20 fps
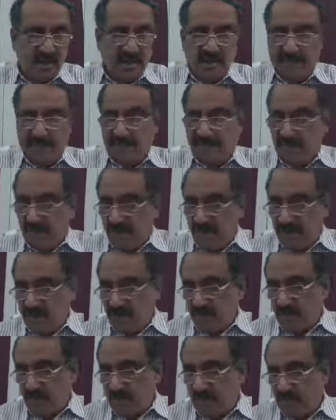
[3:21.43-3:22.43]
Then,
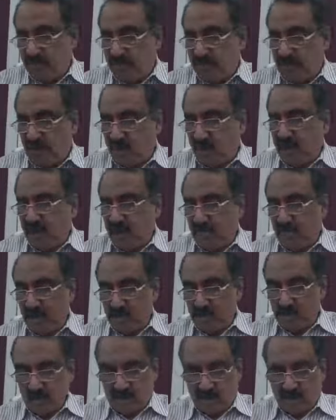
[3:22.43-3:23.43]
with reference to point
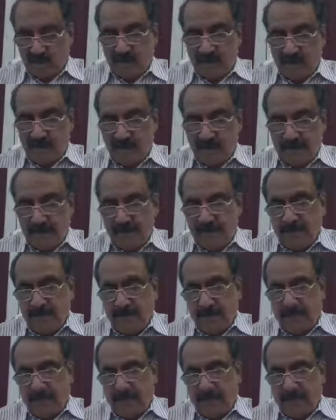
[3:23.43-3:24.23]
number 3,